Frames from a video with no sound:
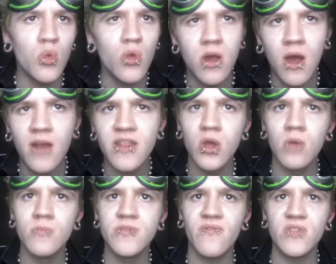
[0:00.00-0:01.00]
god, in
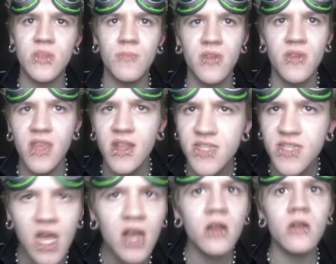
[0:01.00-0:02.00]
hopes for something they
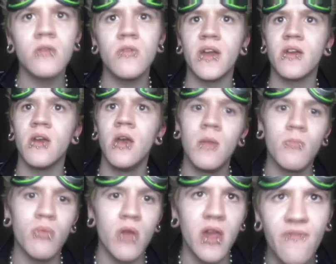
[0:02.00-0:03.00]
desire, like
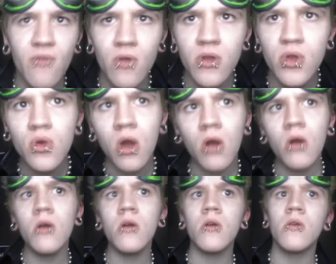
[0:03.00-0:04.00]
praying for a new
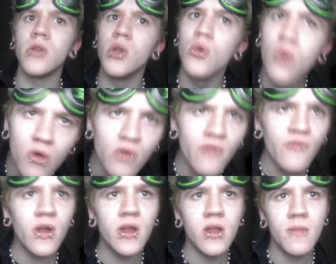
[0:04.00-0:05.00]
car, a new
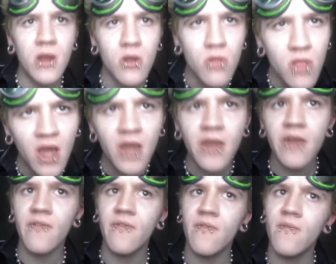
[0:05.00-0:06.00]
girlfriend, a better
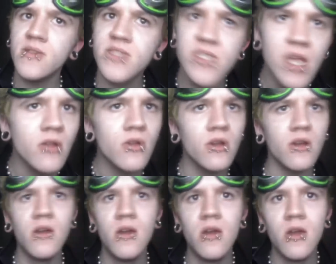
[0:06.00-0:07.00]
life, etc.
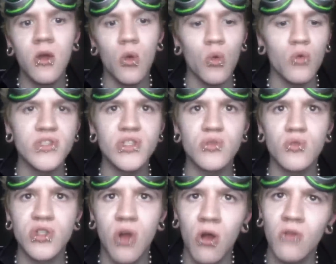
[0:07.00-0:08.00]
Or as
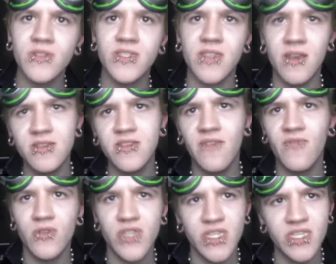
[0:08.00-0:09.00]
George Carlin says, if
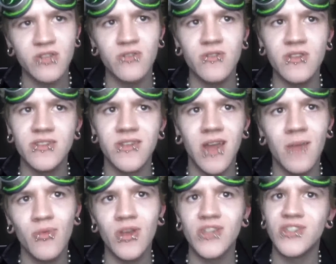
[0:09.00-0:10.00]
your sister needs an
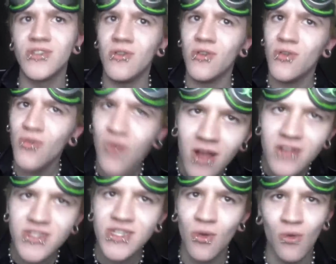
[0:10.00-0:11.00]
operation on her
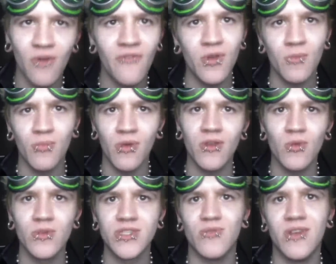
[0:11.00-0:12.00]
crotch, or if your brother
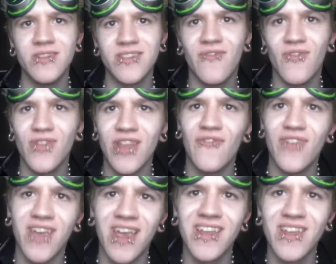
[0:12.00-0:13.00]
was arrested for
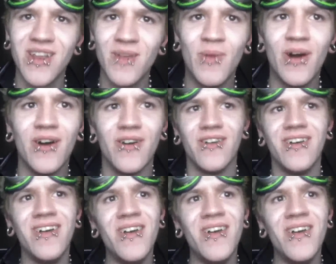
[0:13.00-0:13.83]
defecating in a mall.